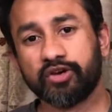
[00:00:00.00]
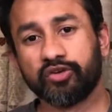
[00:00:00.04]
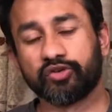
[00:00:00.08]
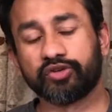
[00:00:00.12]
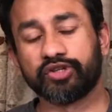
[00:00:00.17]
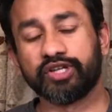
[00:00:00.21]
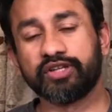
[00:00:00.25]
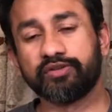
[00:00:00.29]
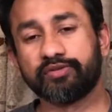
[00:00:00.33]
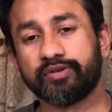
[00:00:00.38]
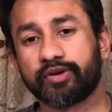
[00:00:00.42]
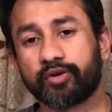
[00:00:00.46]
So
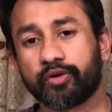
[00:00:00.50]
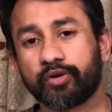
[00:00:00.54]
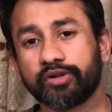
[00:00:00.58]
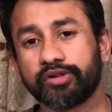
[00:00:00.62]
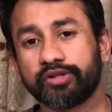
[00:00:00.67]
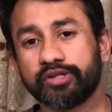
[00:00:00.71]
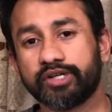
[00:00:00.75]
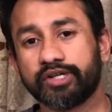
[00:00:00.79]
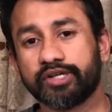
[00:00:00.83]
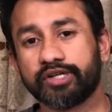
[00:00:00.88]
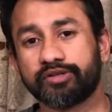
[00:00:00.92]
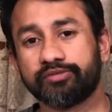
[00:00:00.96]
these were all
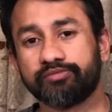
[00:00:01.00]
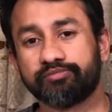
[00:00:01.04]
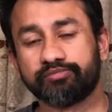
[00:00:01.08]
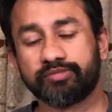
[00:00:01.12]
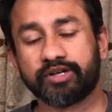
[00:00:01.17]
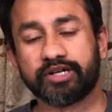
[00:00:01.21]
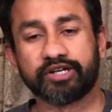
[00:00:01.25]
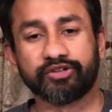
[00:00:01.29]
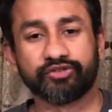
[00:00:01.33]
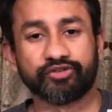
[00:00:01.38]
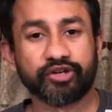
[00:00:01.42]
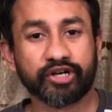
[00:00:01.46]
the
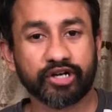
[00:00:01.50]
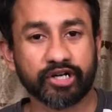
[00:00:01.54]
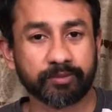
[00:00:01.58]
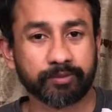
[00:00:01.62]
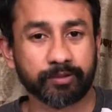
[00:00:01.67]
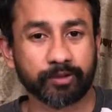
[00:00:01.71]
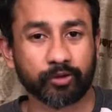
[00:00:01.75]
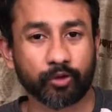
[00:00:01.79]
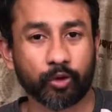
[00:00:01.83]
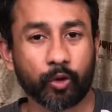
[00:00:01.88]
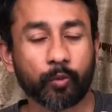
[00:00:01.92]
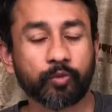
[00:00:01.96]
three
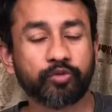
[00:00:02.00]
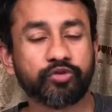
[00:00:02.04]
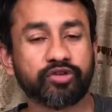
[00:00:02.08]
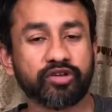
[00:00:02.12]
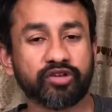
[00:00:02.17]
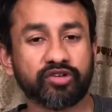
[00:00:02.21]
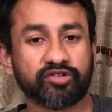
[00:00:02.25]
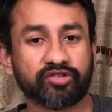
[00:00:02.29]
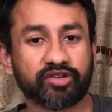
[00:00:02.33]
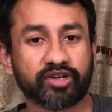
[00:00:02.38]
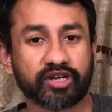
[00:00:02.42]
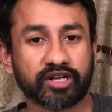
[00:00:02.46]
typical
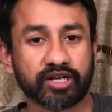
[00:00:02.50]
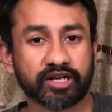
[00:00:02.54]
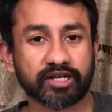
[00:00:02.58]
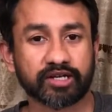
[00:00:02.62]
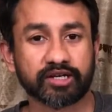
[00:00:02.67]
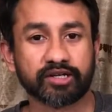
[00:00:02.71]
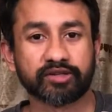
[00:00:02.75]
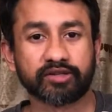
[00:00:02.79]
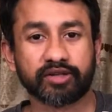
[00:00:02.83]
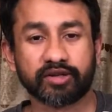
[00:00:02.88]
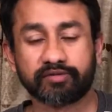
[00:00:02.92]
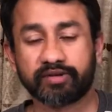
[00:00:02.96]
options that
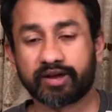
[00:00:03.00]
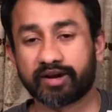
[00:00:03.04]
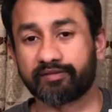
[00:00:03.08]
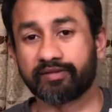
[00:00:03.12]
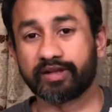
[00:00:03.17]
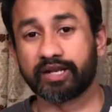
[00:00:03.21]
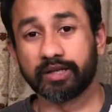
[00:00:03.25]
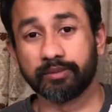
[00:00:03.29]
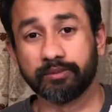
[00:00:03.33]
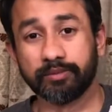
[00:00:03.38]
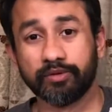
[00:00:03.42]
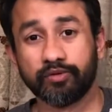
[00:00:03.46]
were
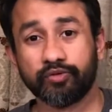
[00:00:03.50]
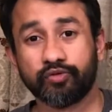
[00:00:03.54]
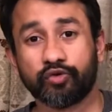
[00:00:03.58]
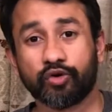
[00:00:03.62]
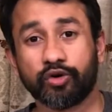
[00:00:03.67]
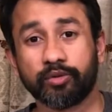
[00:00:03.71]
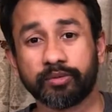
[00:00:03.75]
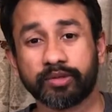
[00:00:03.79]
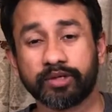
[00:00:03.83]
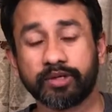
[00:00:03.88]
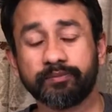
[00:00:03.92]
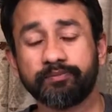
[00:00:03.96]
available
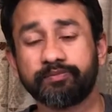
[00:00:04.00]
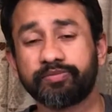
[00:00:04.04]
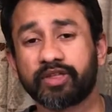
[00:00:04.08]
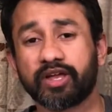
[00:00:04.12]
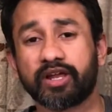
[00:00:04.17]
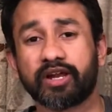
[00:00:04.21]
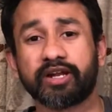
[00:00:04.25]
for me.